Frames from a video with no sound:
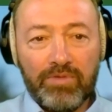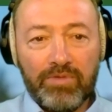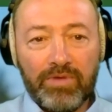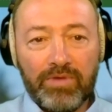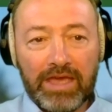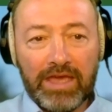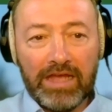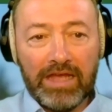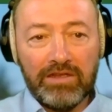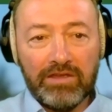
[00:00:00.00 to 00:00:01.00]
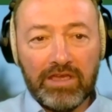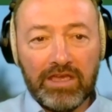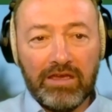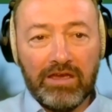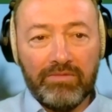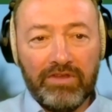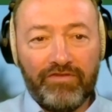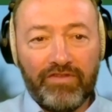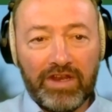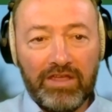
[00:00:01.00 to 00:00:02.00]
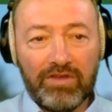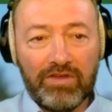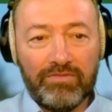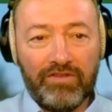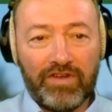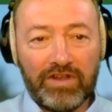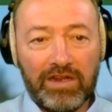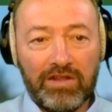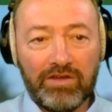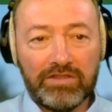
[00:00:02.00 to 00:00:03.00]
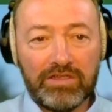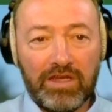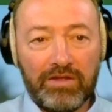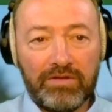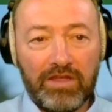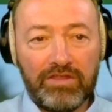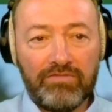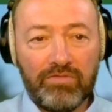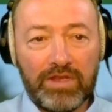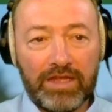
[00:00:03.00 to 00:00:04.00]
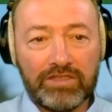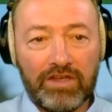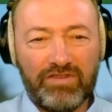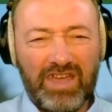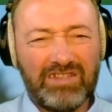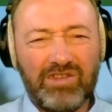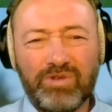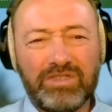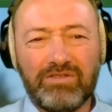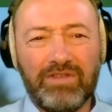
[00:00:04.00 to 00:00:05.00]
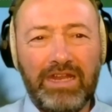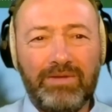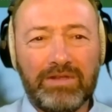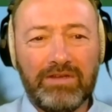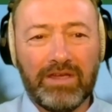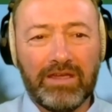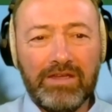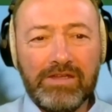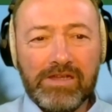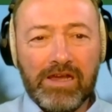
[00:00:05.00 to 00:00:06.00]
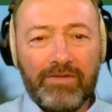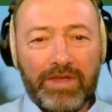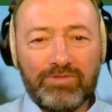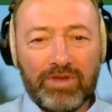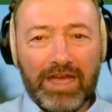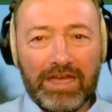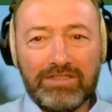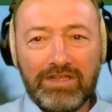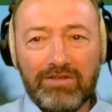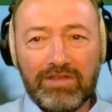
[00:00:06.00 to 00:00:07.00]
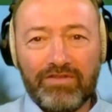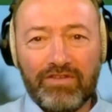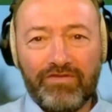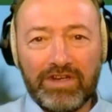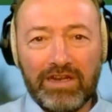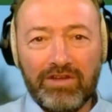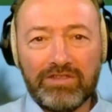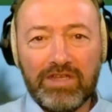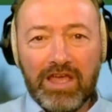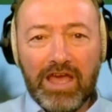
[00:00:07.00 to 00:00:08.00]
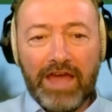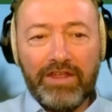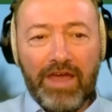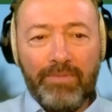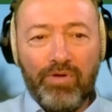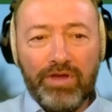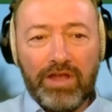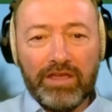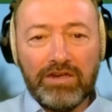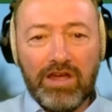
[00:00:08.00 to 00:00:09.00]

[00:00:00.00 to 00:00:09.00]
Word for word: but my cats are looking at me funny or giving me funny looks. Nothing wrong with that, Jeff. Cats always do that anyway, don't they? That's what cats do, give you funny looks. And at that point, I can